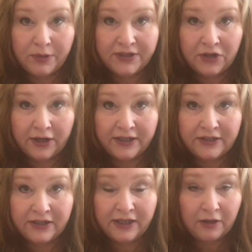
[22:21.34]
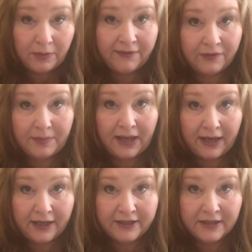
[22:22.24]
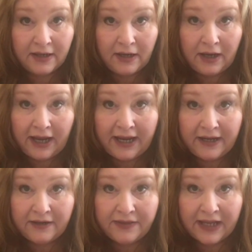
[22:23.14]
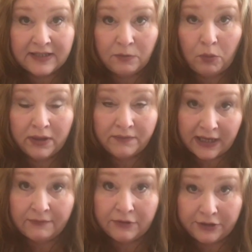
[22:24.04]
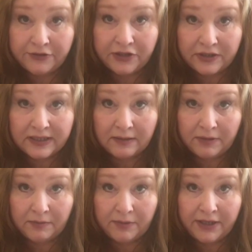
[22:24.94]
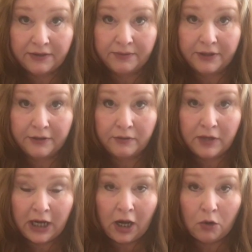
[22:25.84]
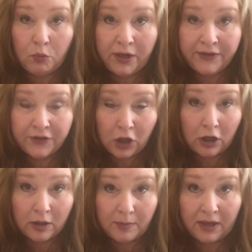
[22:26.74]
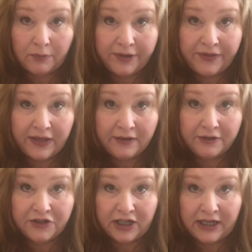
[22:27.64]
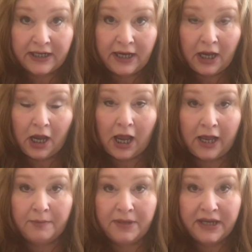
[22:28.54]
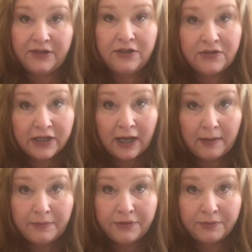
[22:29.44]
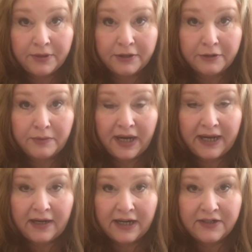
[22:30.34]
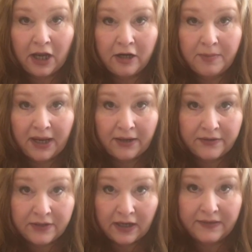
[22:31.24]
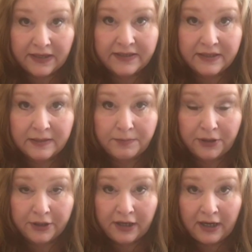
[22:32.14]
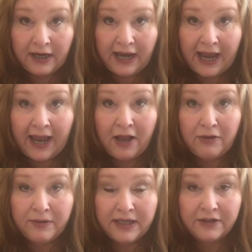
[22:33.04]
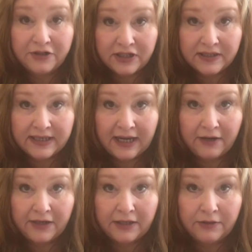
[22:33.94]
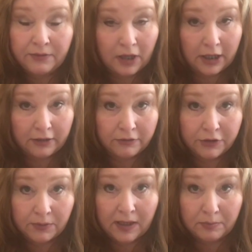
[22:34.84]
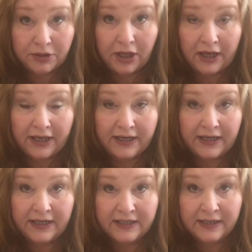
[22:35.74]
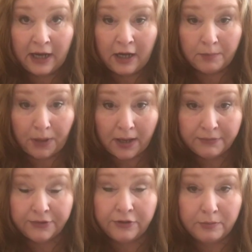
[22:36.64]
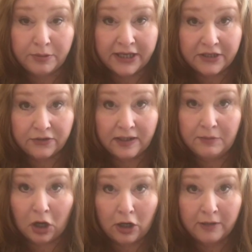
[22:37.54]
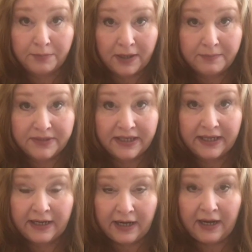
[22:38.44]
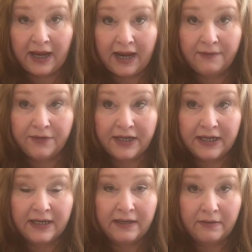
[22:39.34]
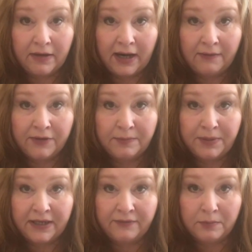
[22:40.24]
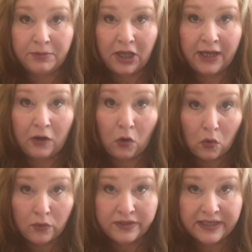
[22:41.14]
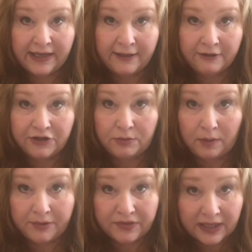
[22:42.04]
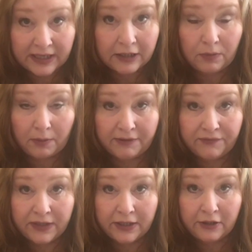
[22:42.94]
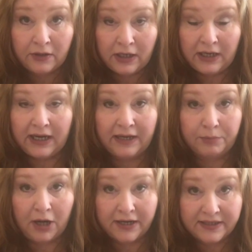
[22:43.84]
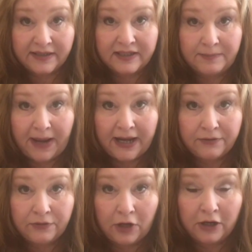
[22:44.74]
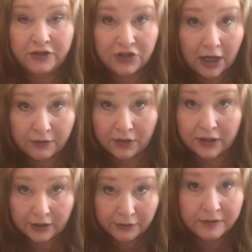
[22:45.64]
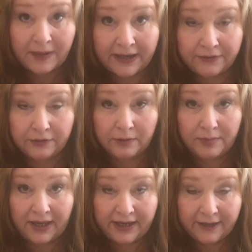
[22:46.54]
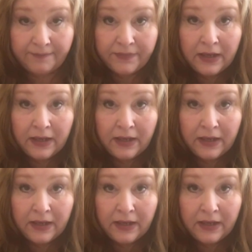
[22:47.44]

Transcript: we started to get away from that. And that's one of the evolutions that we went through. With karma, with energy, it used to come through, and I talk about in the 9 Lessons book how energy is carried through our blood, and it's pumped through the bloodstream. The heart pumps it. Every bit of the blood holds that energy, what we think, what we feel. It processes back through the heart chakra, goes back through the body.